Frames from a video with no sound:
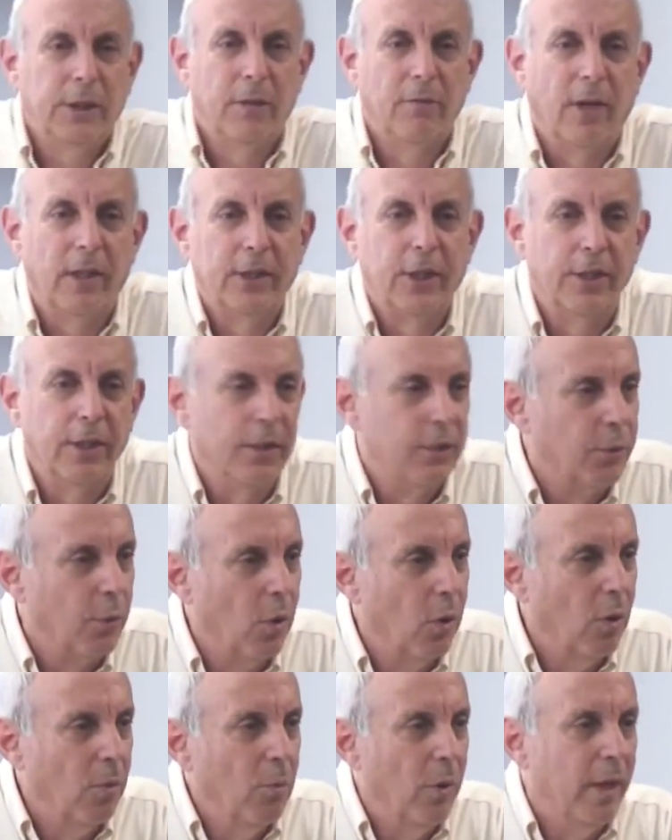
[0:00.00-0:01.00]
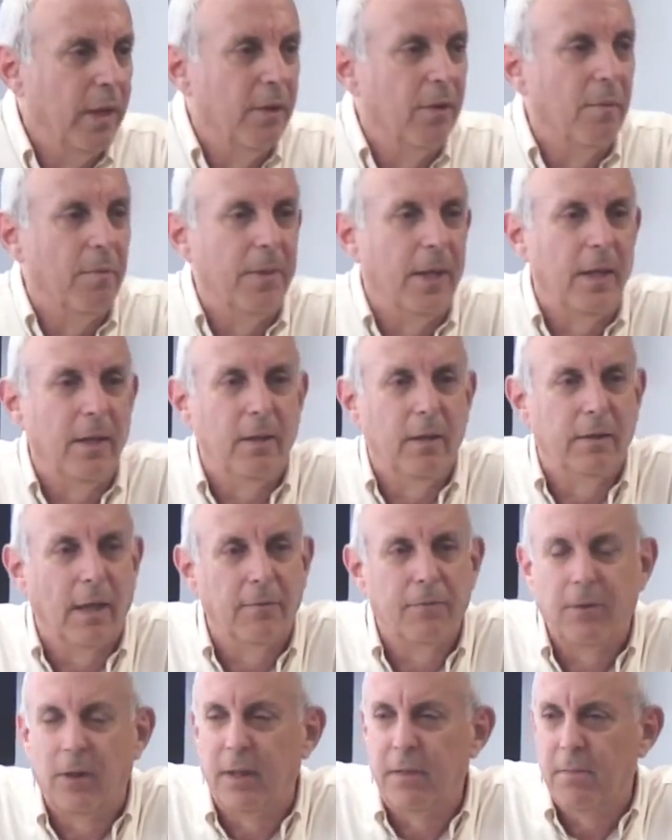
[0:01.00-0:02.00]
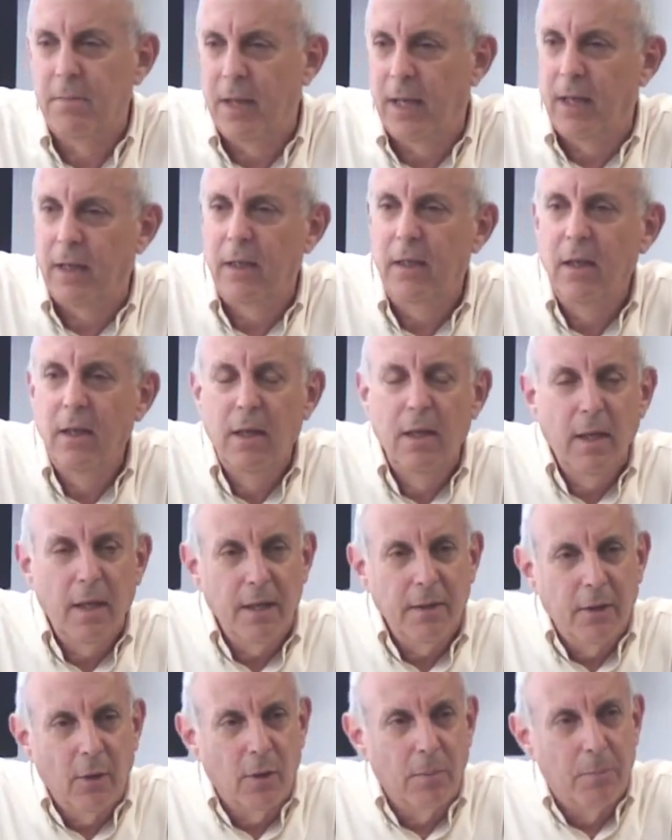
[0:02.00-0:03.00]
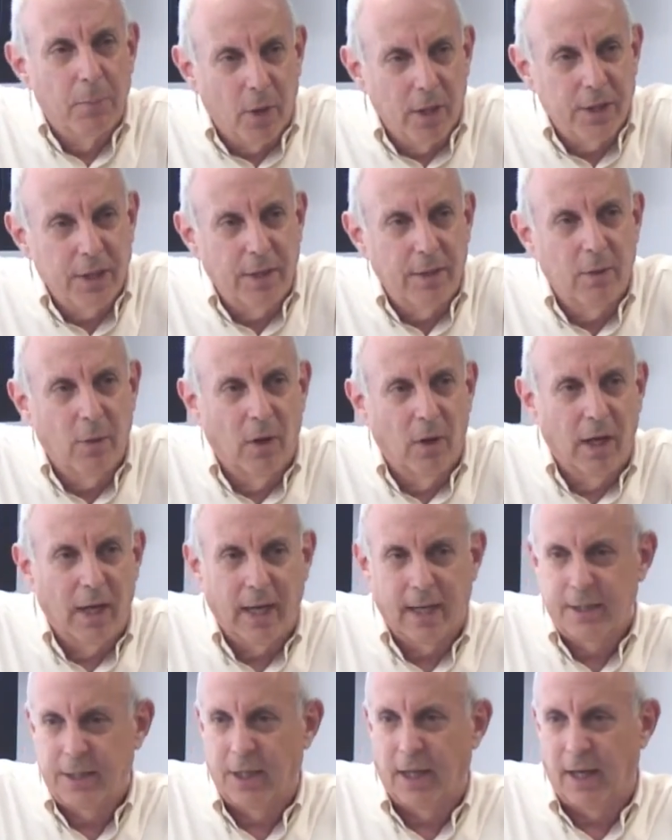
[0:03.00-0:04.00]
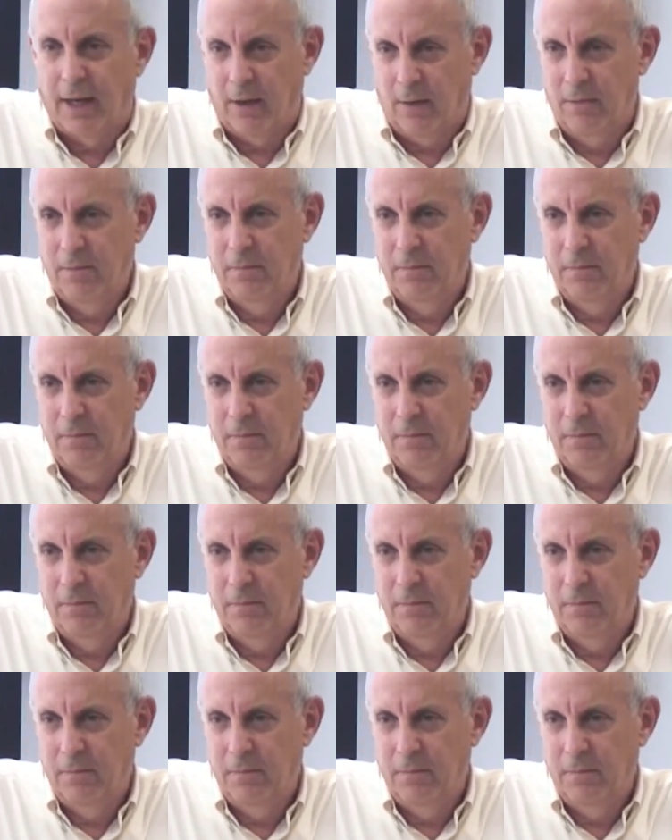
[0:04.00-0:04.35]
of us in this room would either be, definitely me, either in prison or in exile.